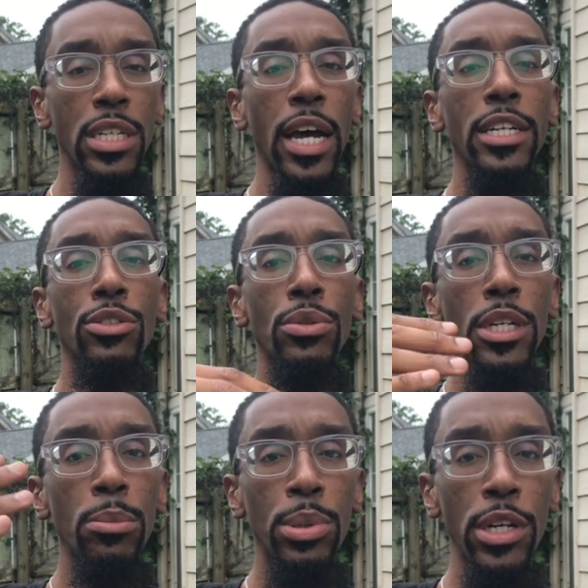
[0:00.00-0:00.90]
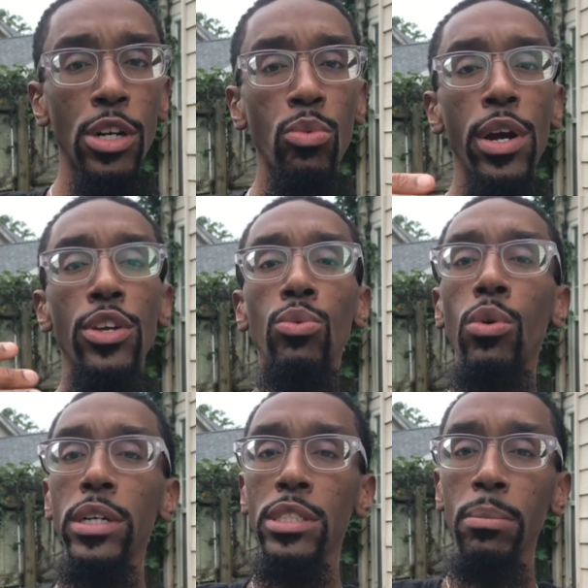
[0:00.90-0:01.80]
as you get bigger where you
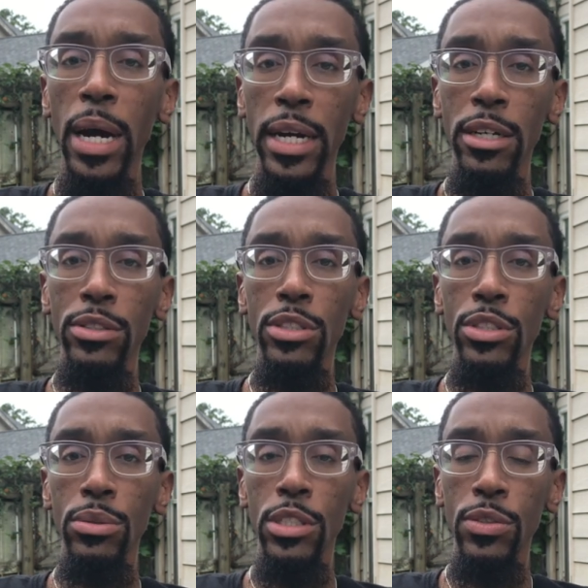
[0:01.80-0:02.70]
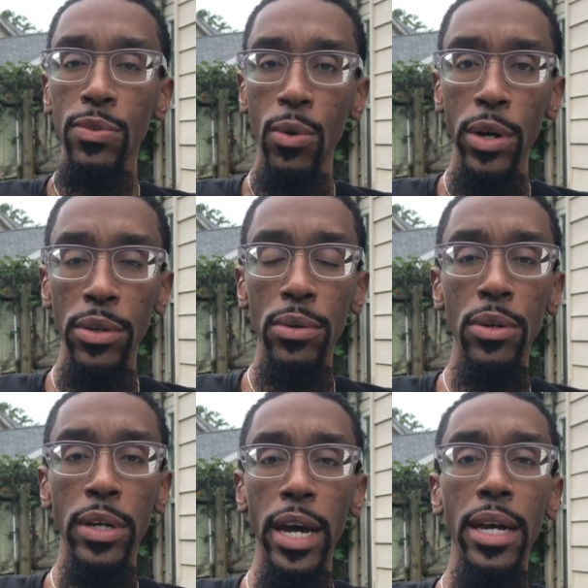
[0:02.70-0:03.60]
want somebody else to do this for you,
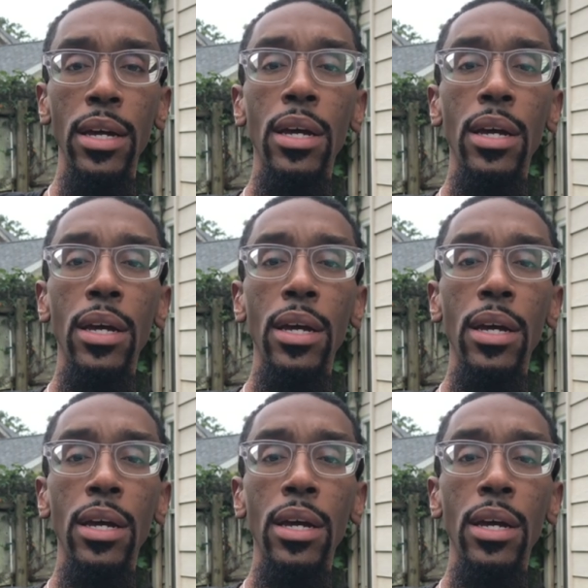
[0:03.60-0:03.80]
okay?